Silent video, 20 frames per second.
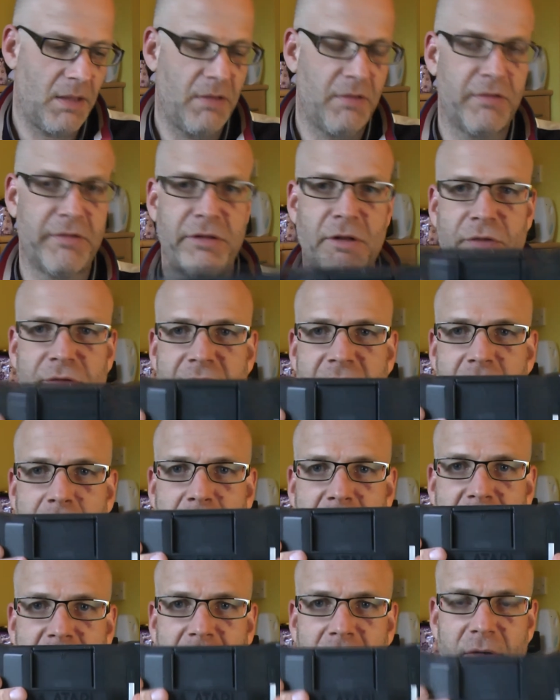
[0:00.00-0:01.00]
Slots in the
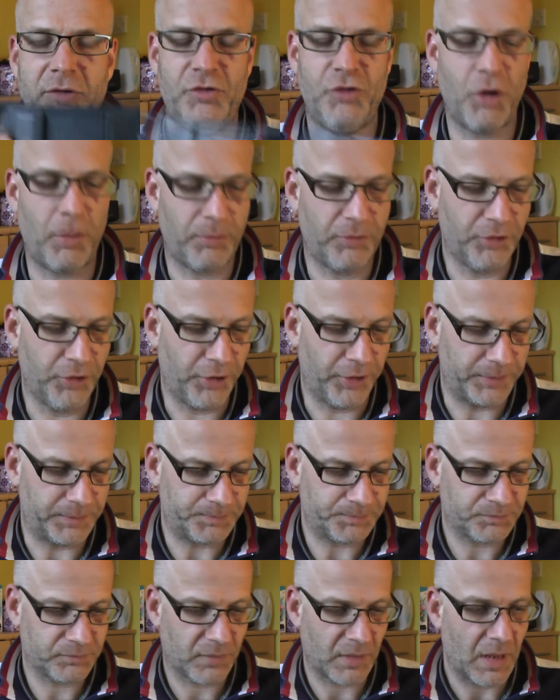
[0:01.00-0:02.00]
back, job done.
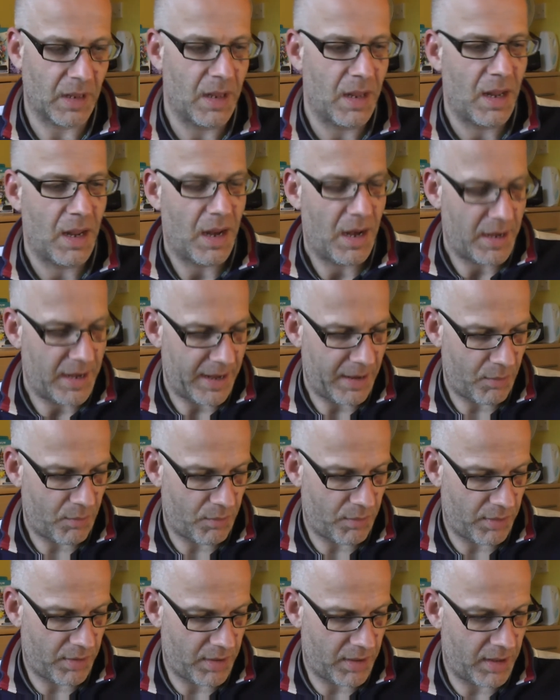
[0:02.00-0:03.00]

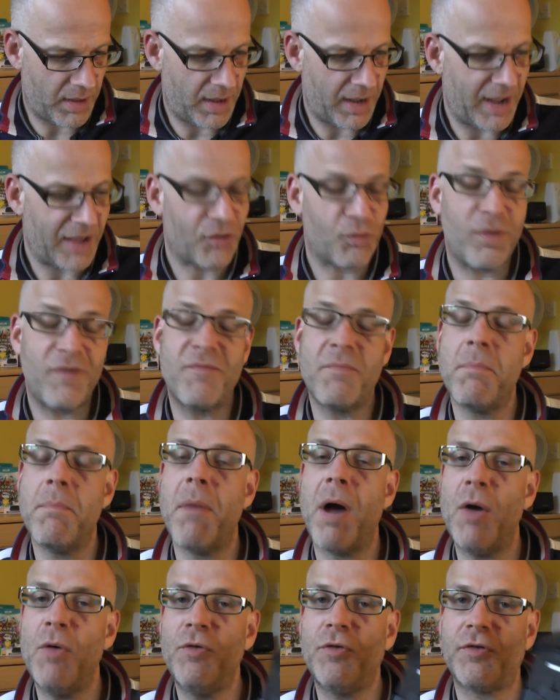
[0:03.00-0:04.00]
Now, as with
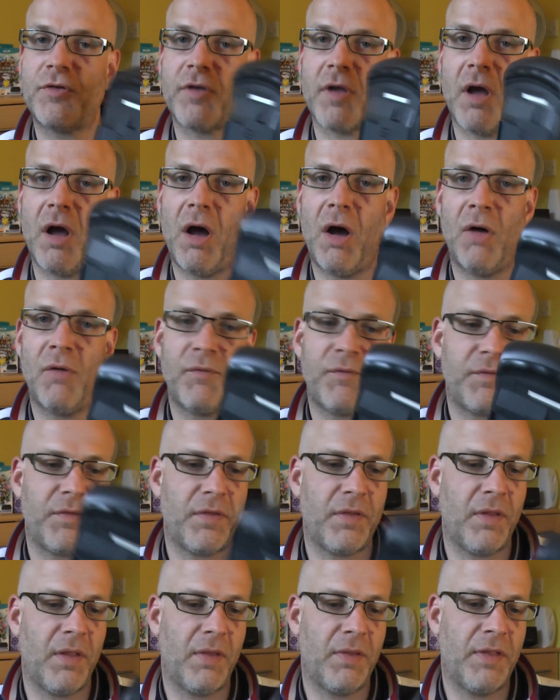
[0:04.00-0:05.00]
most of
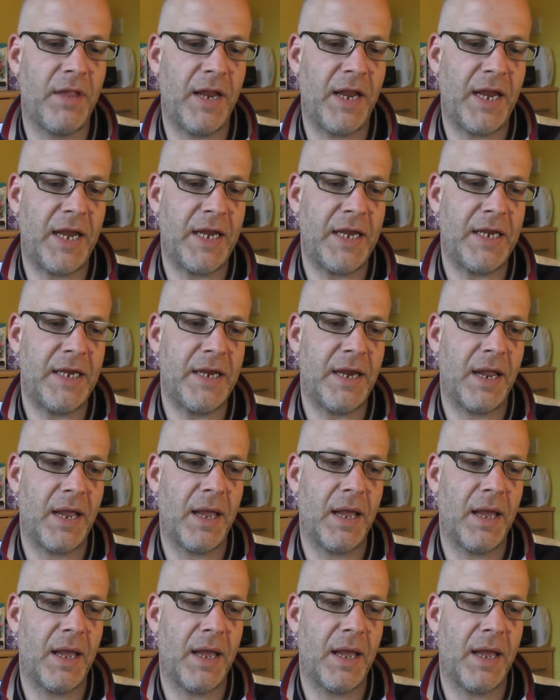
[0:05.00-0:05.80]
the